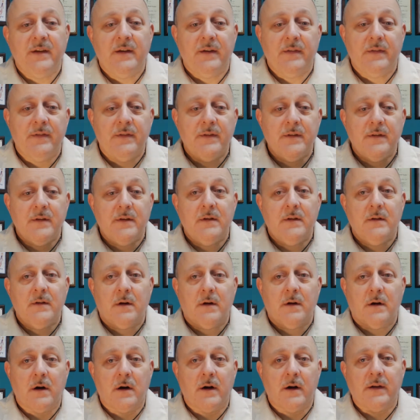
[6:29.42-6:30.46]
the
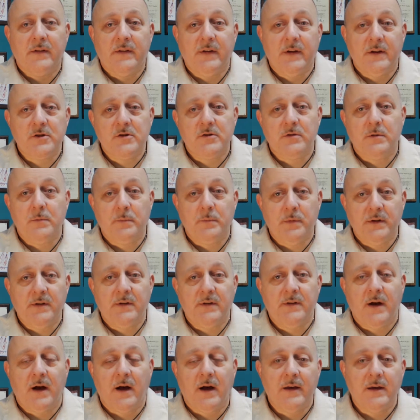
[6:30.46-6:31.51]
architectural bid
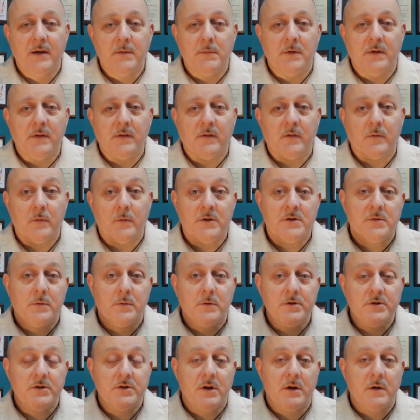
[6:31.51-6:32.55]
documents, which will
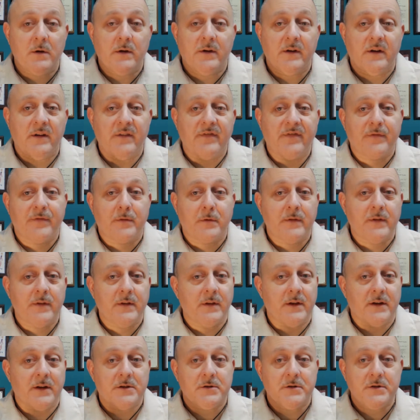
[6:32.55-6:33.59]
show enough for the
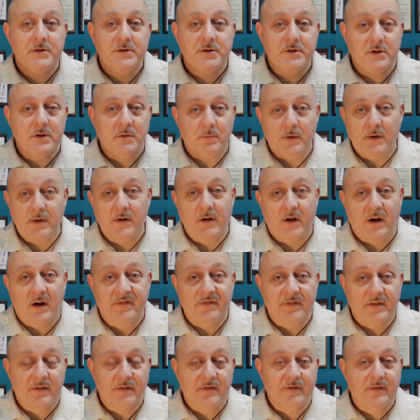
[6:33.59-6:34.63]
electrician to bid off
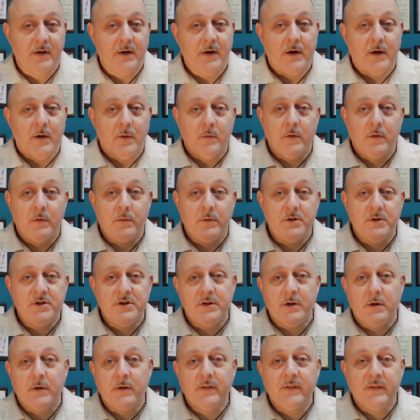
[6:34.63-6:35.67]
of. We would
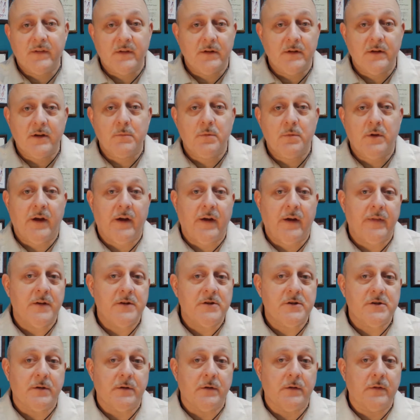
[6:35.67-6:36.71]
show a ceiling plan that
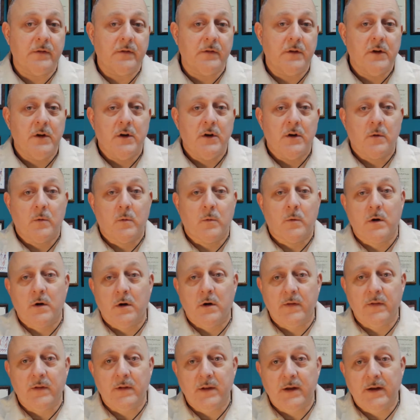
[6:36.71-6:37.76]
shows where
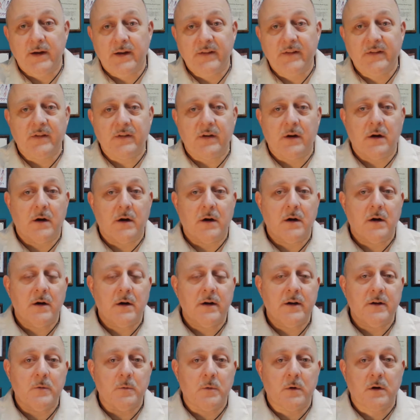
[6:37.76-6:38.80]
all the lights are
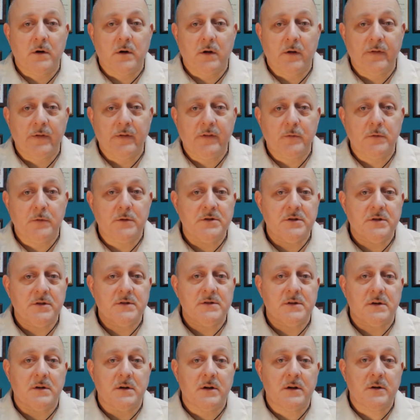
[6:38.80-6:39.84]
and where all the switches
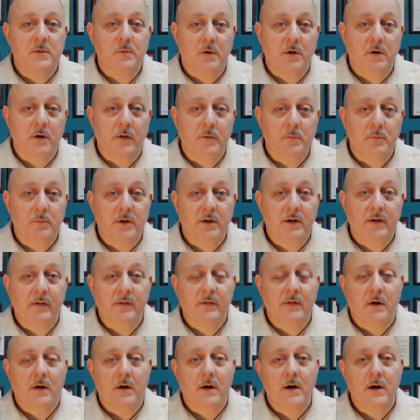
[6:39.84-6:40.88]
are and where all the plugs
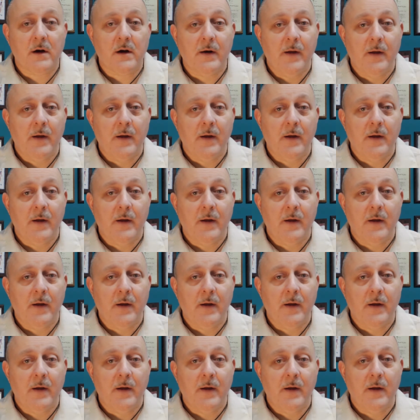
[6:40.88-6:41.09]
are,